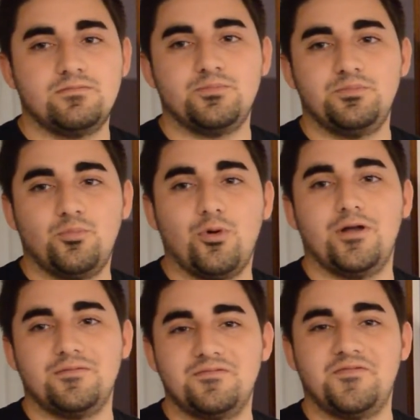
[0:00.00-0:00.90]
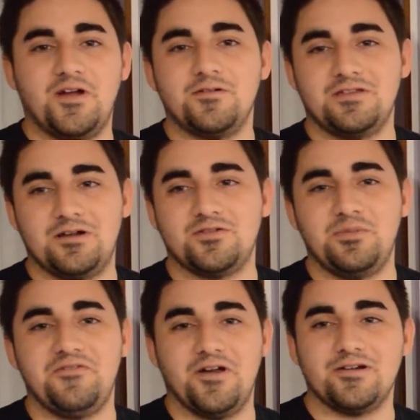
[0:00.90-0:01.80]
what, fair, you know, to
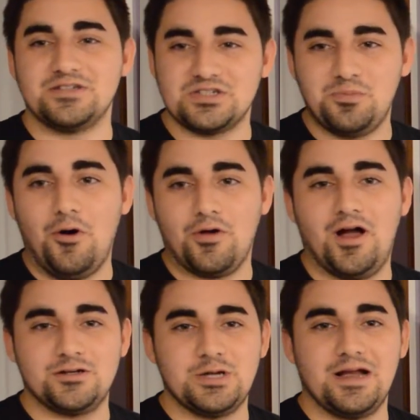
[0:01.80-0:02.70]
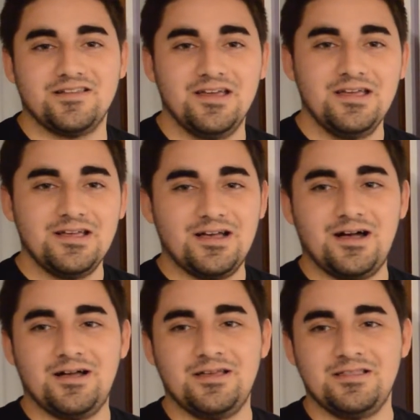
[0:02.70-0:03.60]
be fair, is a small contract
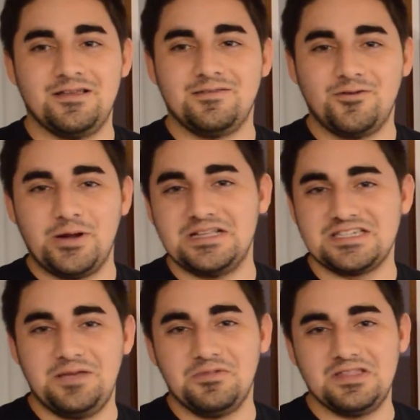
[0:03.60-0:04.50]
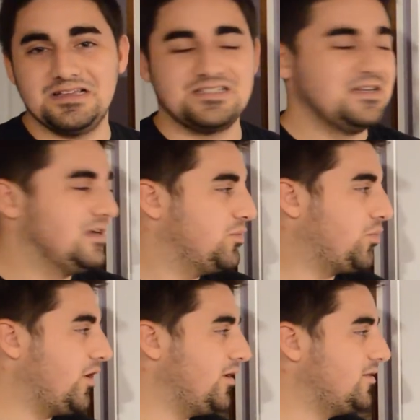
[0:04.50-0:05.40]
in the grand scheme of things.
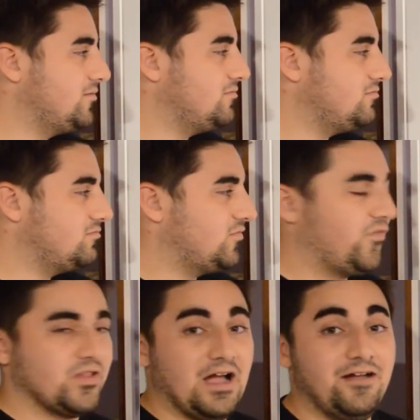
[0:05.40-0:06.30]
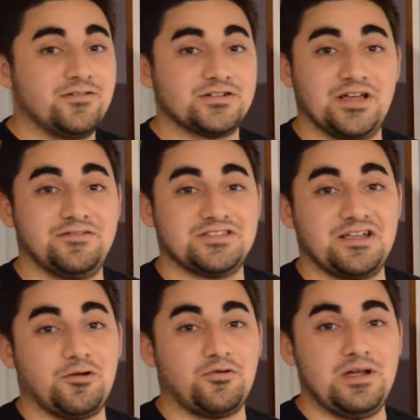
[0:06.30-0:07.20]
But for the Islanders, that looks
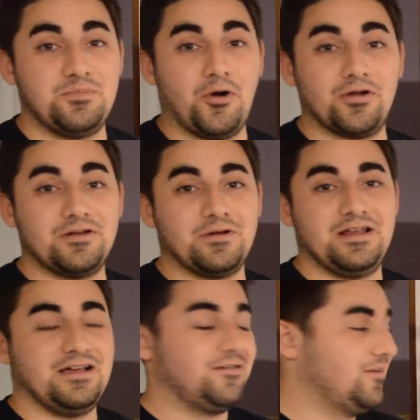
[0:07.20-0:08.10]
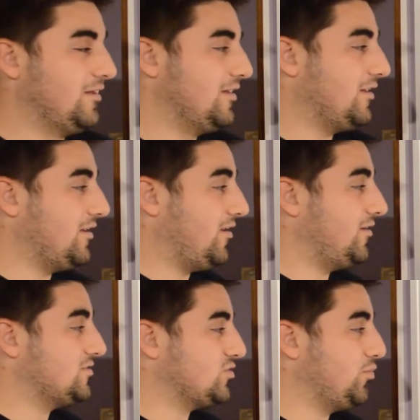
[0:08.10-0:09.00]
like a great bargain right now.
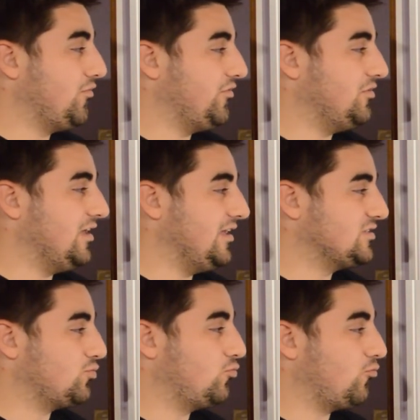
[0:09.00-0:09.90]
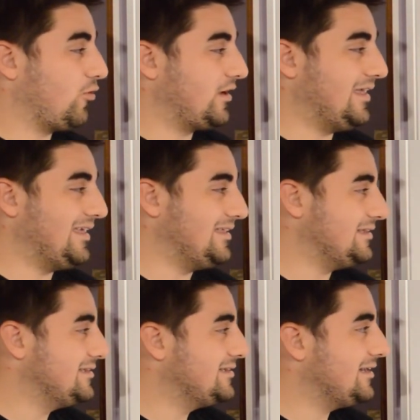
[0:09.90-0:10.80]
So Beauvillier's working it.
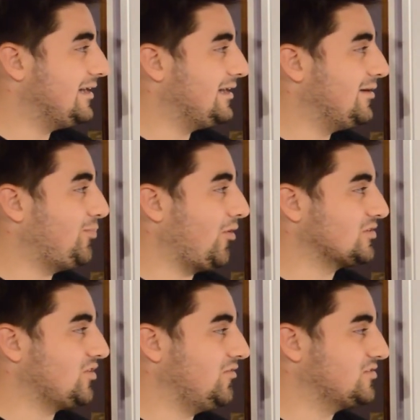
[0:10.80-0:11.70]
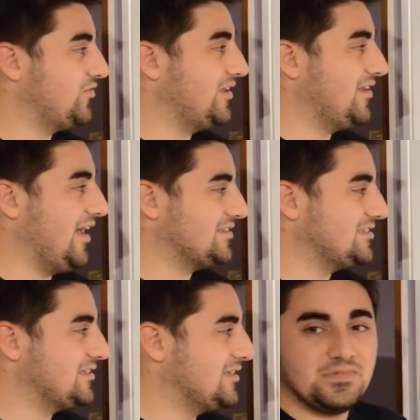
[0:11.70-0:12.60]
Barzal looks
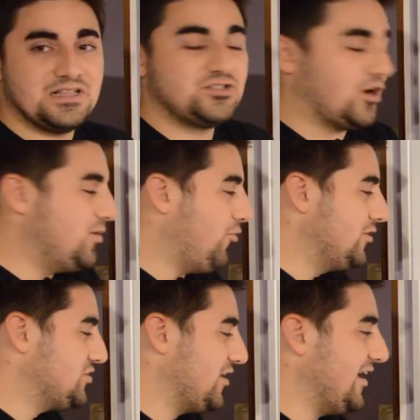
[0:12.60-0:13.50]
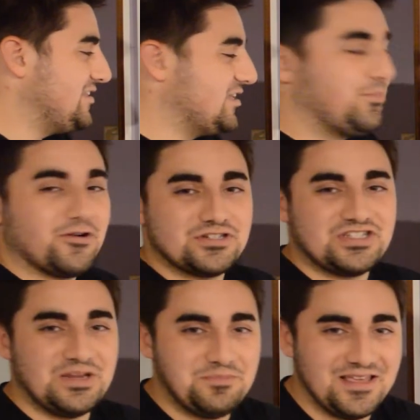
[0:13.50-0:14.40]
fantastic. Johnny Boychuk ends up in our
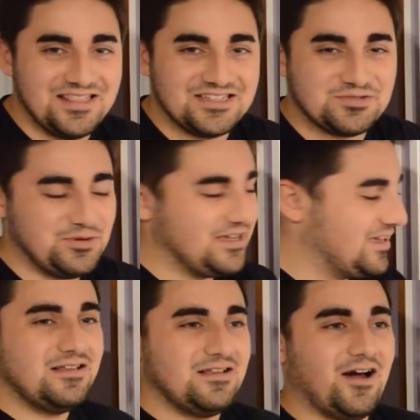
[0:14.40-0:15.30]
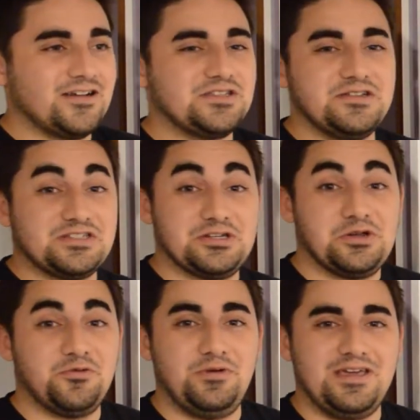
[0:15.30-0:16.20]
sin bin this week. Honestly, it was such a
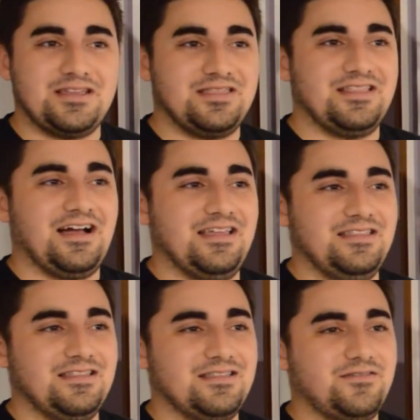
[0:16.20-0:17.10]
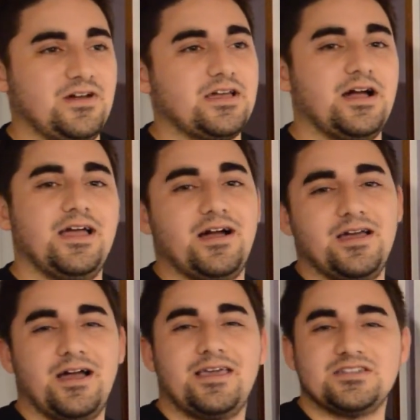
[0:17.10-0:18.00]
good week. I
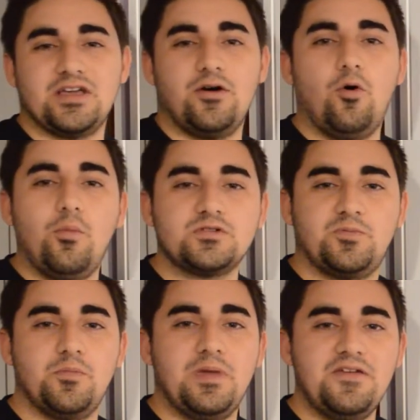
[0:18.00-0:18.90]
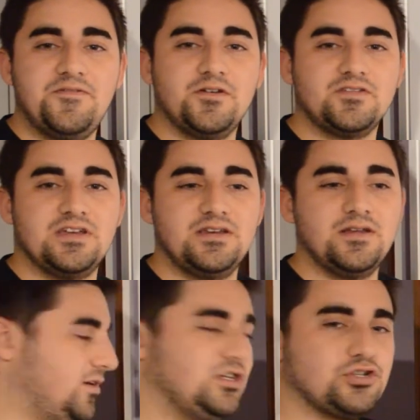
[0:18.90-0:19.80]
guess I almost put Mayfield in.
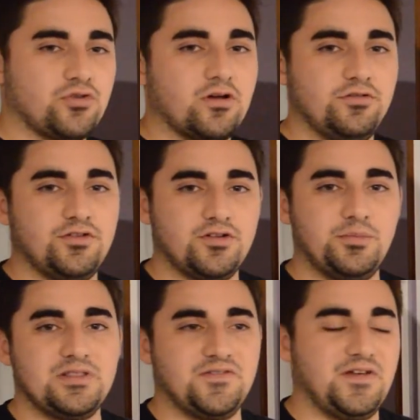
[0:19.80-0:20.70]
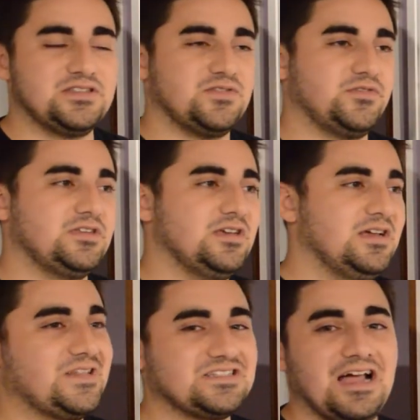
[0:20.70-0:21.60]
He struggled a little bit defensively.
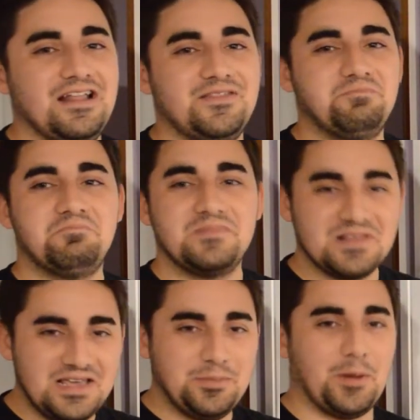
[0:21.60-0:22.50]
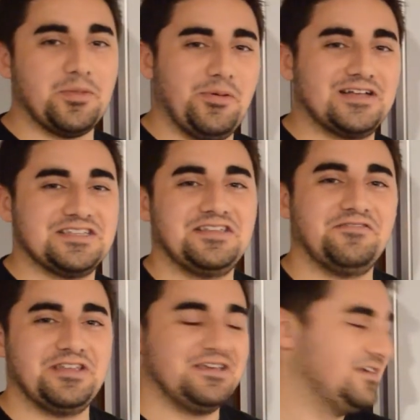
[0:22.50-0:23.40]
Decided to keep up the
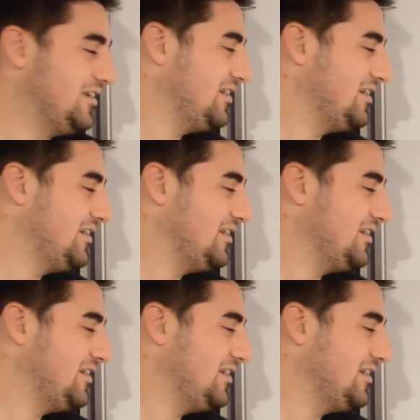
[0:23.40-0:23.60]
positivity.